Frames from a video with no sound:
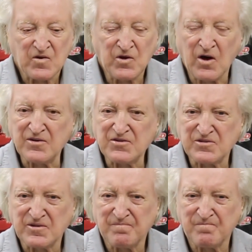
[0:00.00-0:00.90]

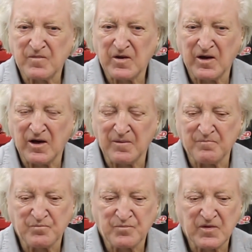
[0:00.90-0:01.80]
nice
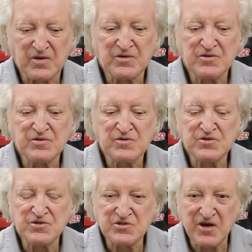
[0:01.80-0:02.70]
uh,
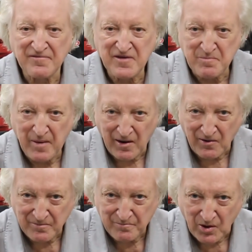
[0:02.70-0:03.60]
Chevy
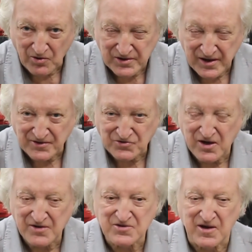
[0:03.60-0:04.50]
powered Pontiac
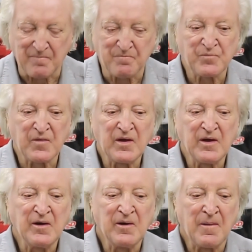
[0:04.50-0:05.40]
Trans Am.
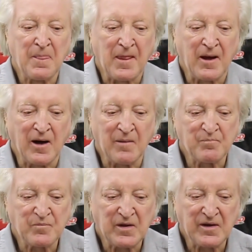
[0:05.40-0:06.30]

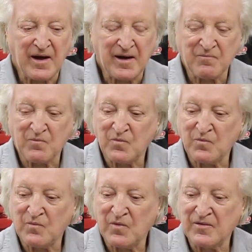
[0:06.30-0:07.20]
Um, it had
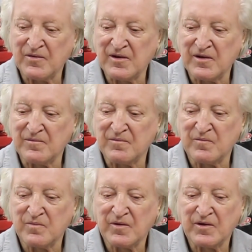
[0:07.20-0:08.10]
the
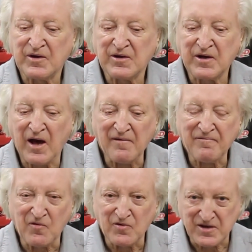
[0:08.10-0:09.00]

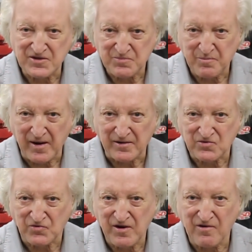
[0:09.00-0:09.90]
California spec
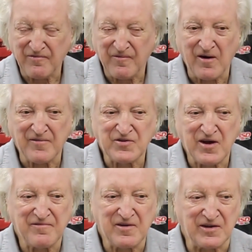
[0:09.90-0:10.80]
three oh five
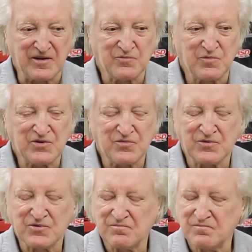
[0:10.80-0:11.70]
Chevy in it, which
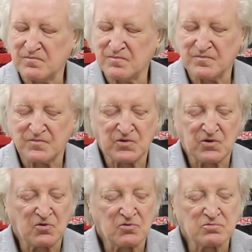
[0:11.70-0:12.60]
was
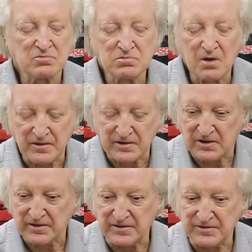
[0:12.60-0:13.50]

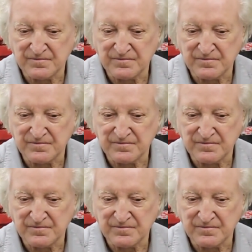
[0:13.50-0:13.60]
chronically